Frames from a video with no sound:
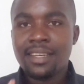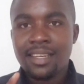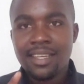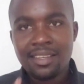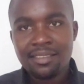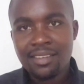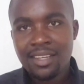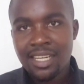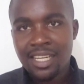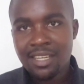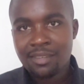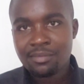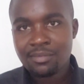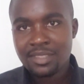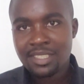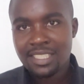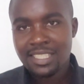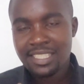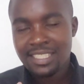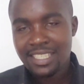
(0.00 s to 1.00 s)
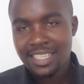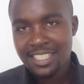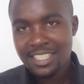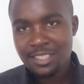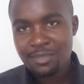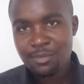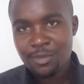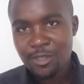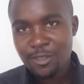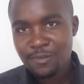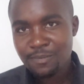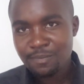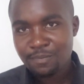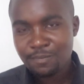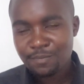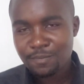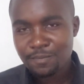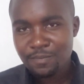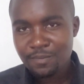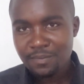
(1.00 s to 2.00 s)
never comes. Start small
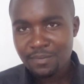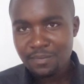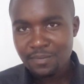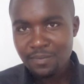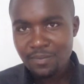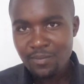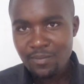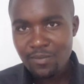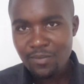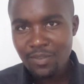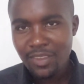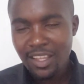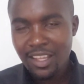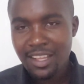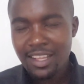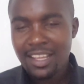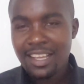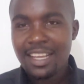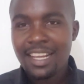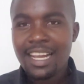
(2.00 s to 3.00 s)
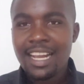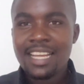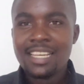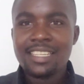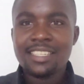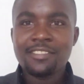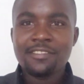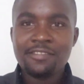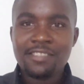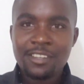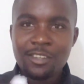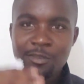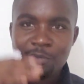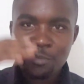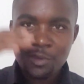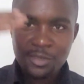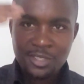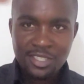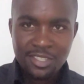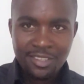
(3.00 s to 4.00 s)
and
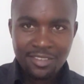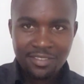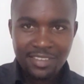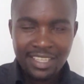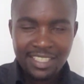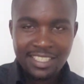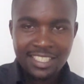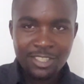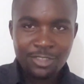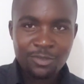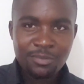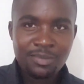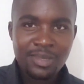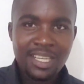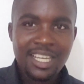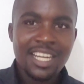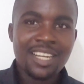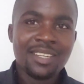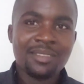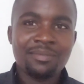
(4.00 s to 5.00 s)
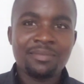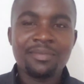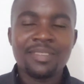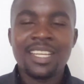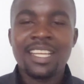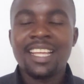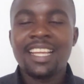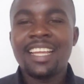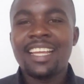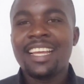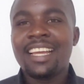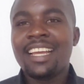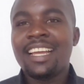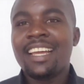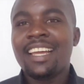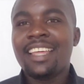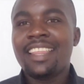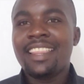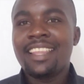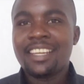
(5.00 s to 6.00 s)
develop yourself until you become
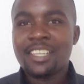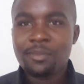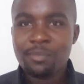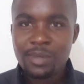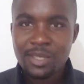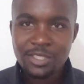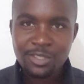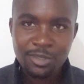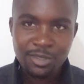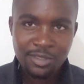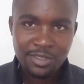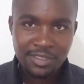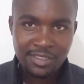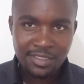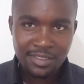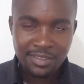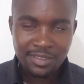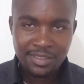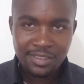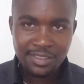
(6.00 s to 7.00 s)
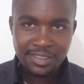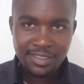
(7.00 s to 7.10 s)
that person